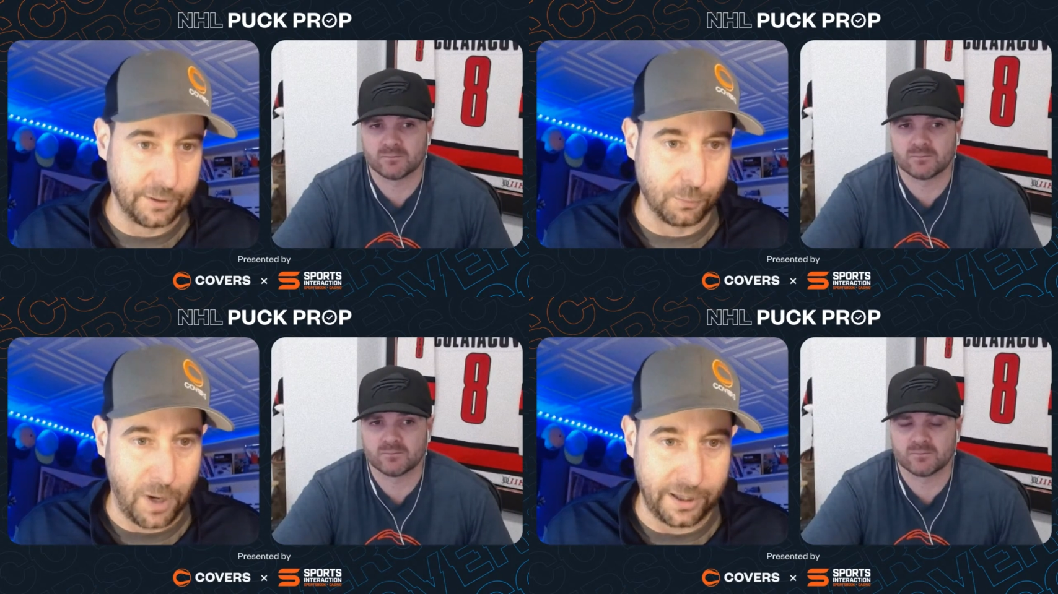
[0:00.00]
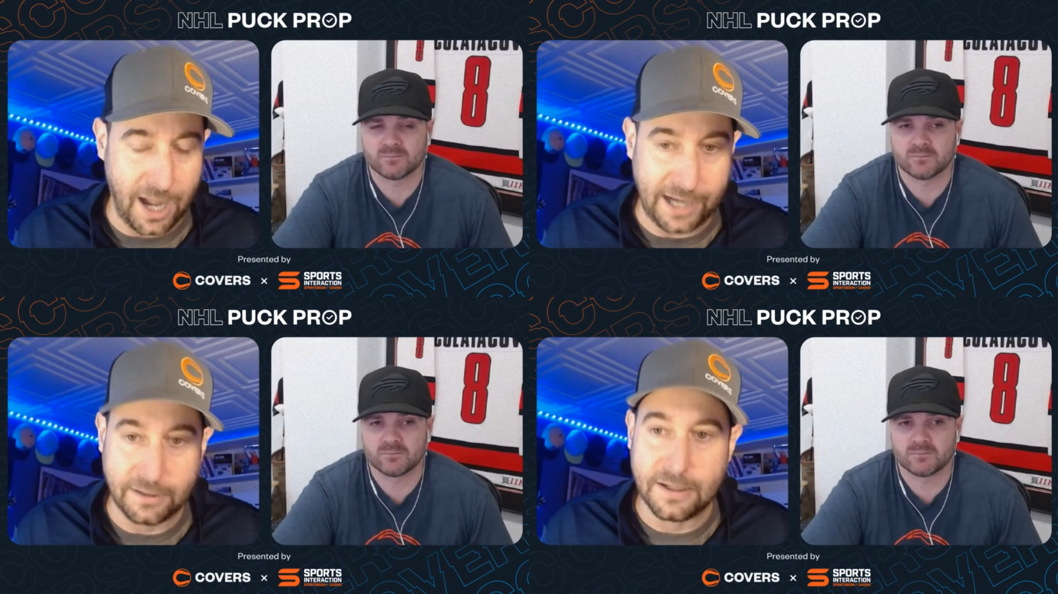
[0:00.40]
Speaker 1: there's one
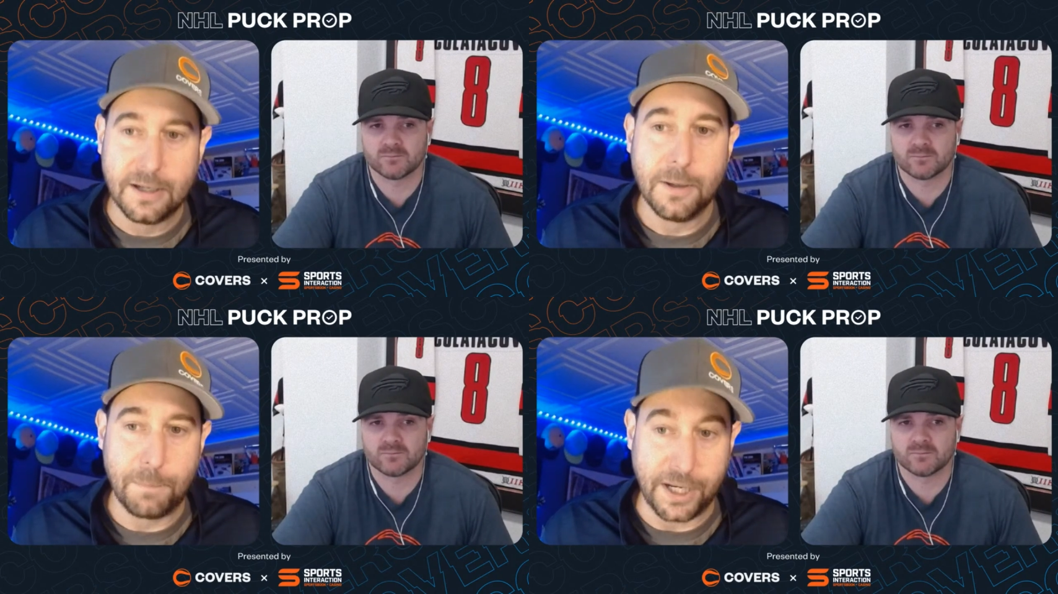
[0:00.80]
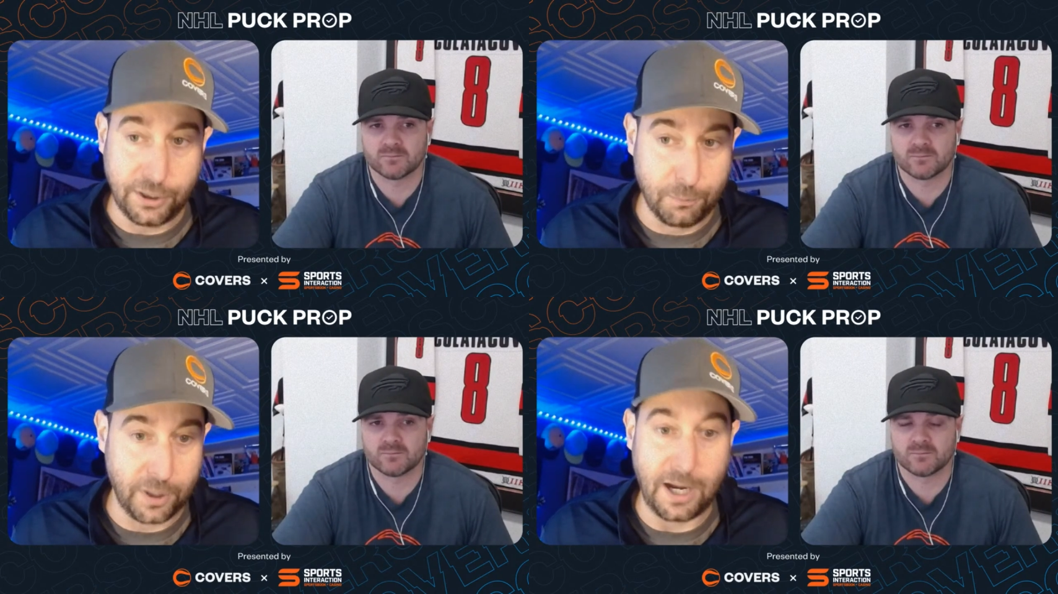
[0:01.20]
line. But
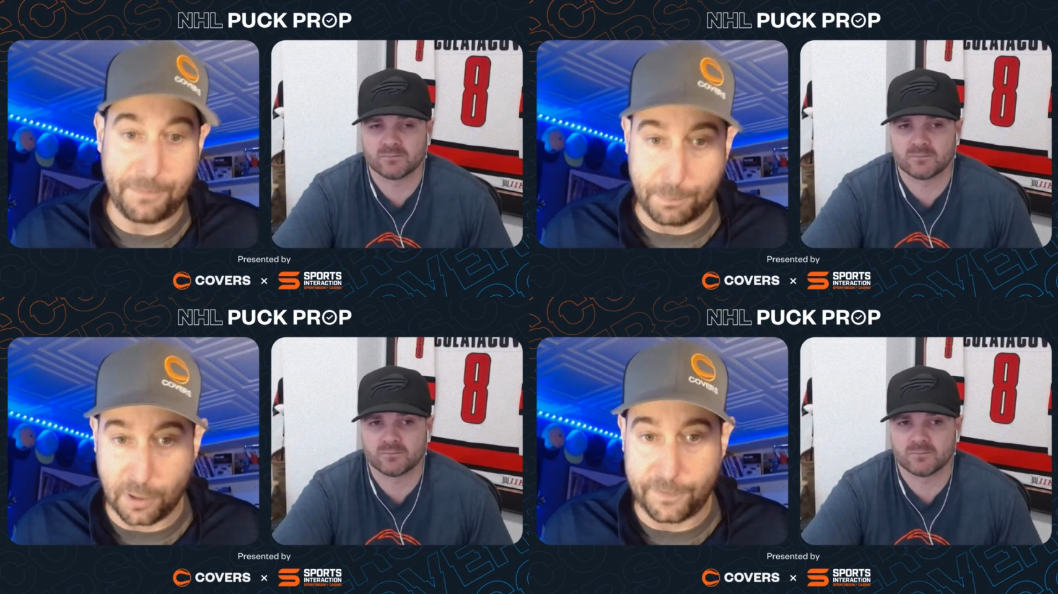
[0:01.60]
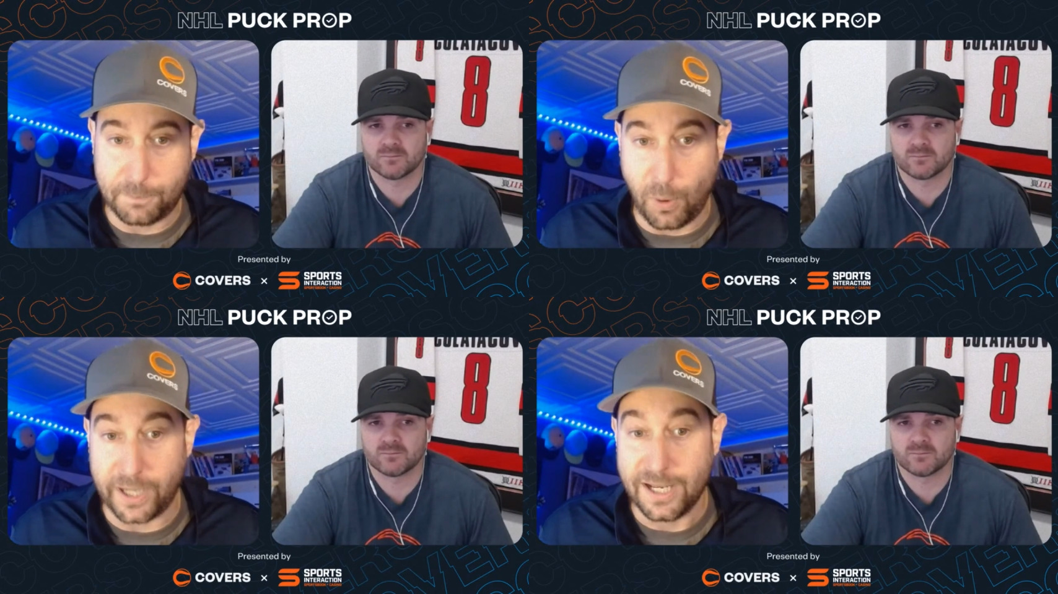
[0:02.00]
you bring up the perfect
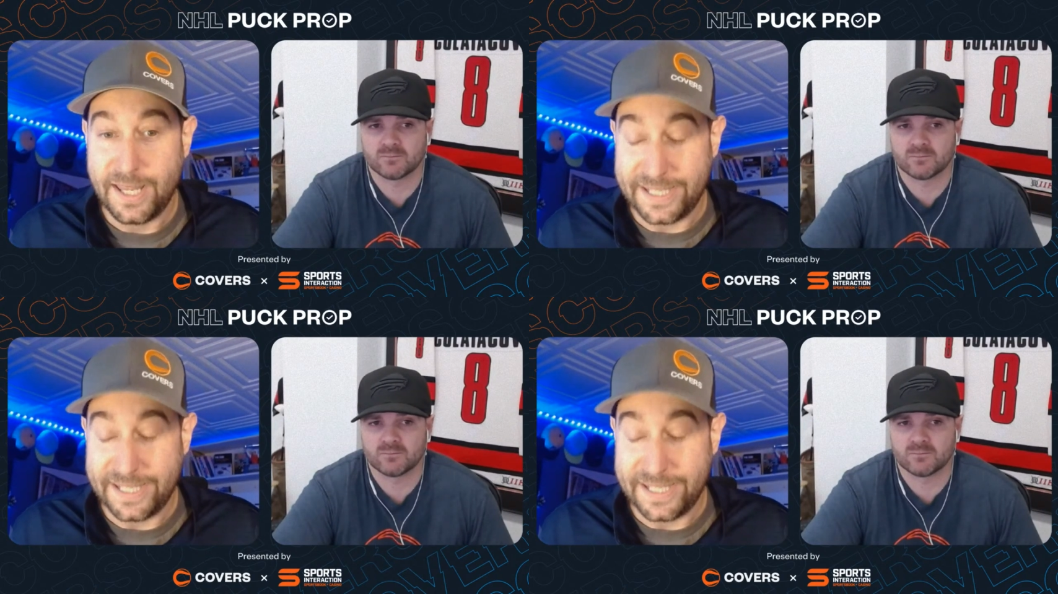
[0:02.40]
point.